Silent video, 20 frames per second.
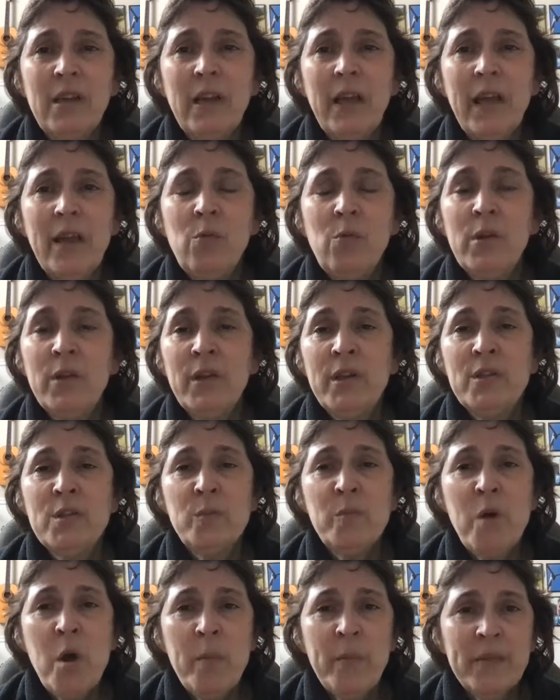And when
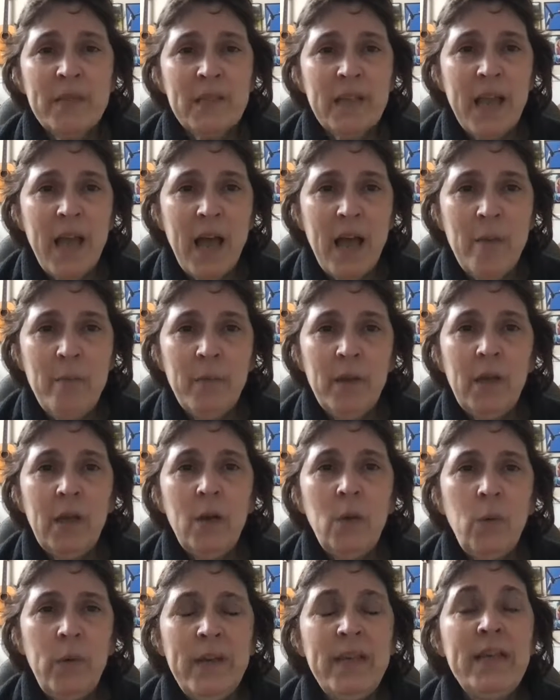those moments come,
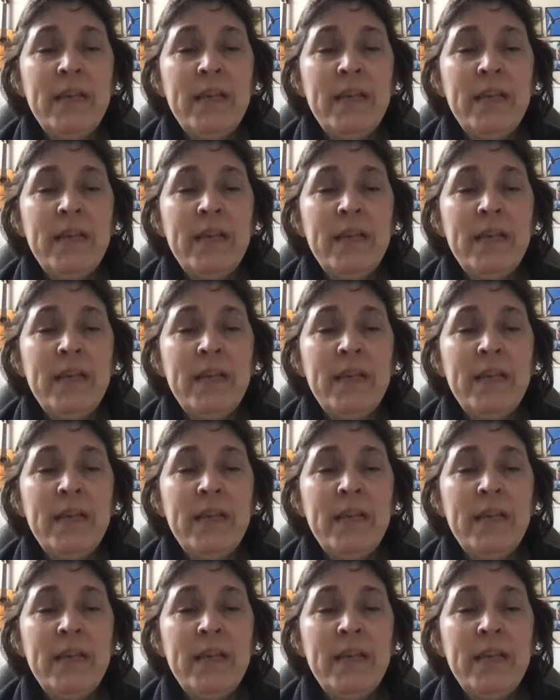we